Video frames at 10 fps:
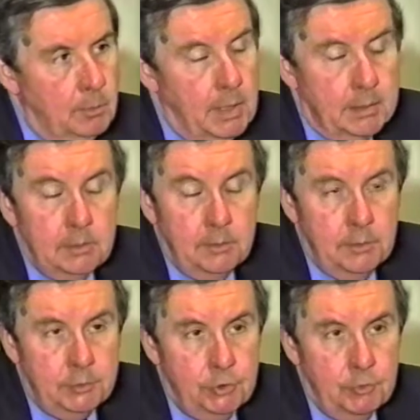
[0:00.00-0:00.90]
But
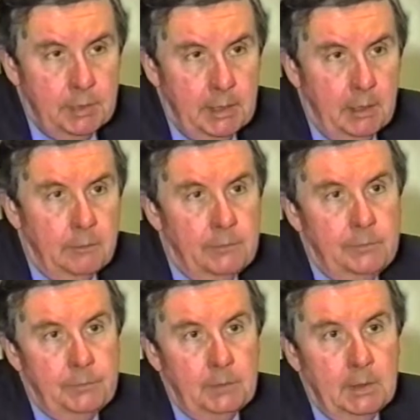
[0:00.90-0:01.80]
that you can have
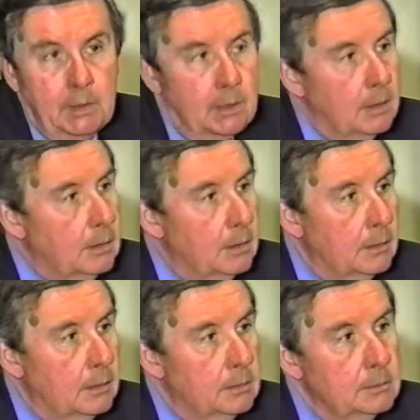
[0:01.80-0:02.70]

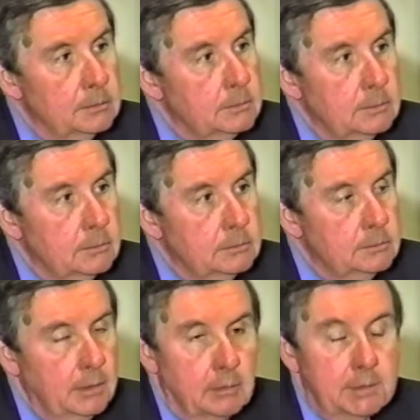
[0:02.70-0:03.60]
uh,
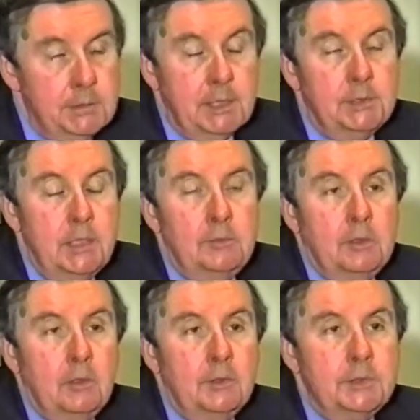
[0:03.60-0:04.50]
you know, a
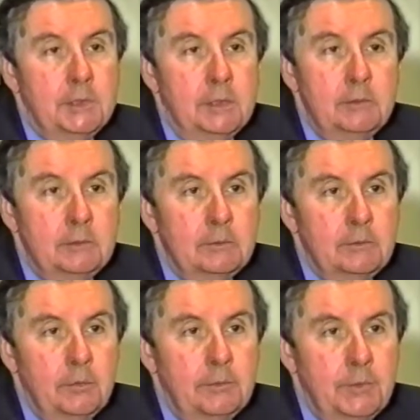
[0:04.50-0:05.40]
sixteenth currency
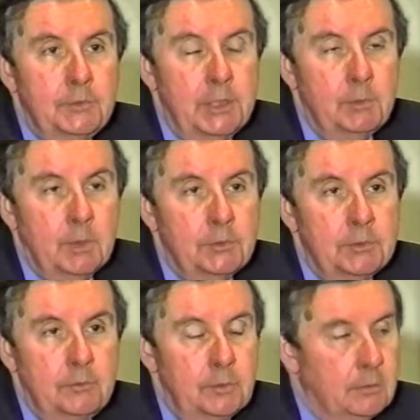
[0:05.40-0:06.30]
for the fifteen
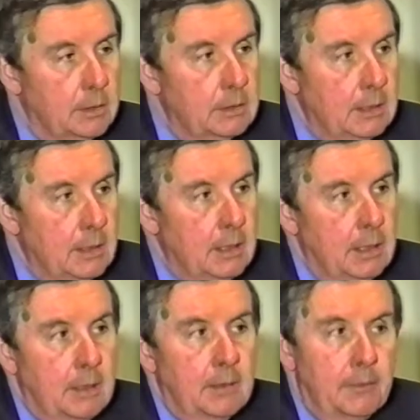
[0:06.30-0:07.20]
members of the Union,
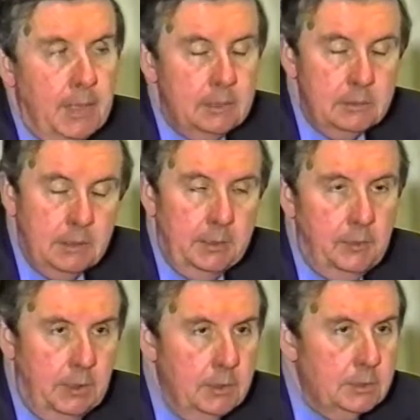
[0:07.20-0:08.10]
that I
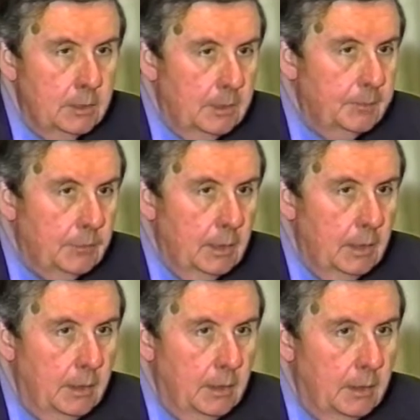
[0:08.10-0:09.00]
think is, um,
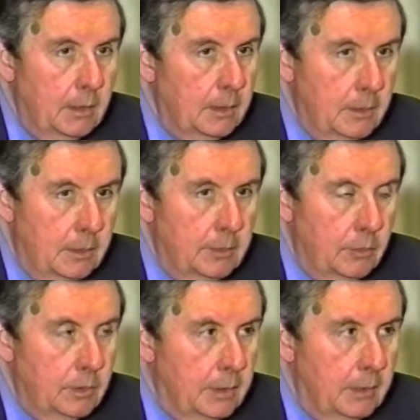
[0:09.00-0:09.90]
uh,
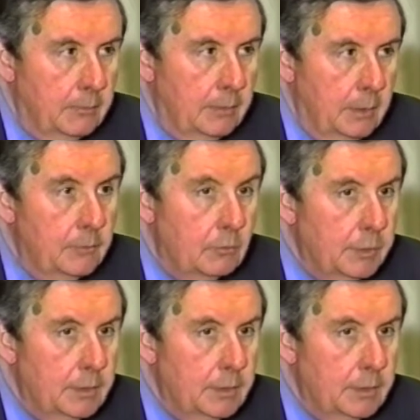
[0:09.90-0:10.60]
you could have even